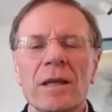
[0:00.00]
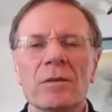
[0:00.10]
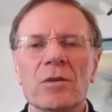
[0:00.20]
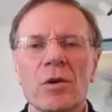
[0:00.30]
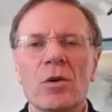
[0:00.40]

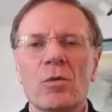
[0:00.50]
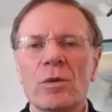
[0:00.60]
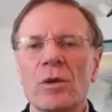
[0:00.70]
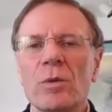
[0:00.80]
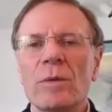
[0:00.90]
And so,
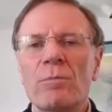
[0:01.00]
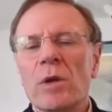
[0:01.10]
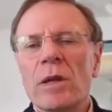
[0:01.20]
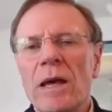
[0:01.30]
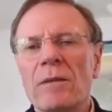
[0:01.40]
we
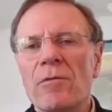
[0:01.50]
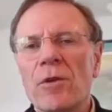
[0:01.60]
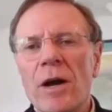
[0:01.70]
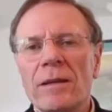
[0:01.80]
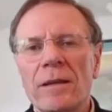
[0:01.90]
put a lot of
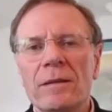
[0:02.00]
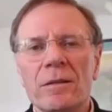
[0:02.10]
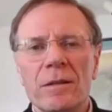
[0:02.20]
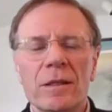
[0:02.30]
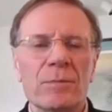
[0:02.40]
thought
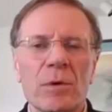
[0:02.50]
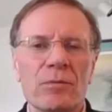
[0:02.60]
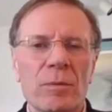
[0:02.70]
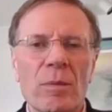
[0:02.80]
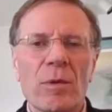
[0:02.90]
into this,
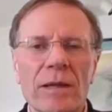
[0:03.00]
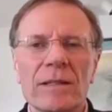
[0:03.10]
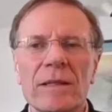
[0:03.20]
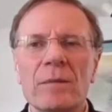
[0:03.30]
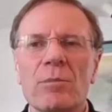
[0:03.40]
both from a
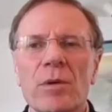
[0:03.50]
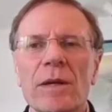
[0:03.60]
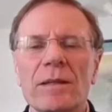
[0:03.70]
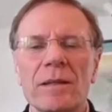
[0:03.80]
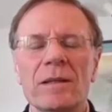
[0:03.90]
product
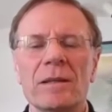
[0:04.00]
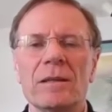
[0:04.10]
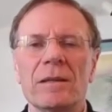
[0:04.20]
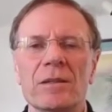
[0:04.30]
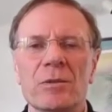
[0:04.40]
standpoint and
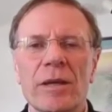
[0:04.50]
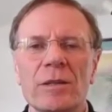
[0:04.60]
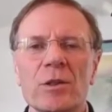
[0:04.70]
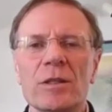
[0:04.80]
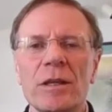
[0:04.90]
a
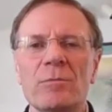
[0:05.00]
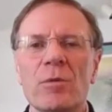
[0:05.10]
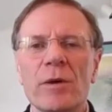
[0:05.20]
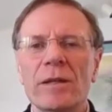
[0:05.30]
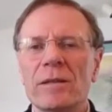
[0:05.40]
strategy
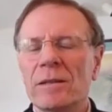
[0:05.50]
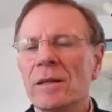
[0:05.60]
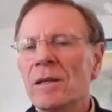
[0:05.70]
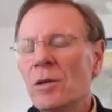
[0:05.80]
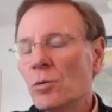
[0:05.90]
standpoint,
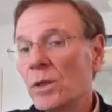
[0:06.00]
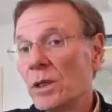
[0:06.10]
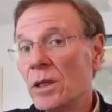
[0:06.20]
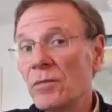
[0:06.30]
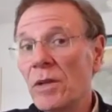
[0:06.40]
and
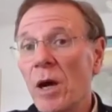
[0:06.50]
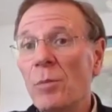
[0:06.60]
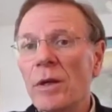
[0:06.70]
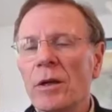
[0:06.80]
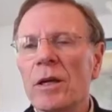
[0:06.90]
really even
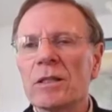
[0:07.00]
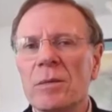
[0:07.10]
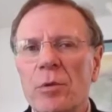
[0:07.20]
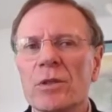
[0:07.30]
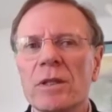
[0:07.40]
helping our
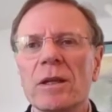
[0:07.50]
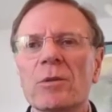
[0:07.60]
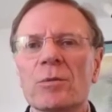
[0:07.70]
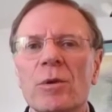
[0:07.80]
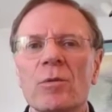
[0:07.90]
customers
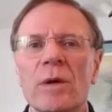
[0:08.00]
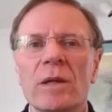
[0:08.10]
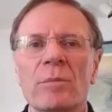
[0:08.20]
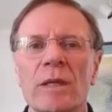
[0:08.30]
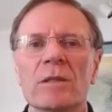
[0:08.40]
think through
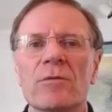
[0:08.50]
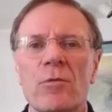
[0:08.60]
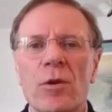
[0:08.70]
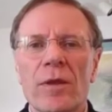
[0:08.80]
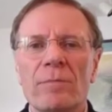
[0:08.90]
what it means
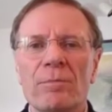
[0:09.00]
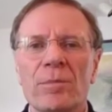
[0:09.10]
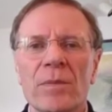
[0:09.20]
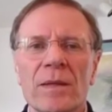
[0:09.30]
for them.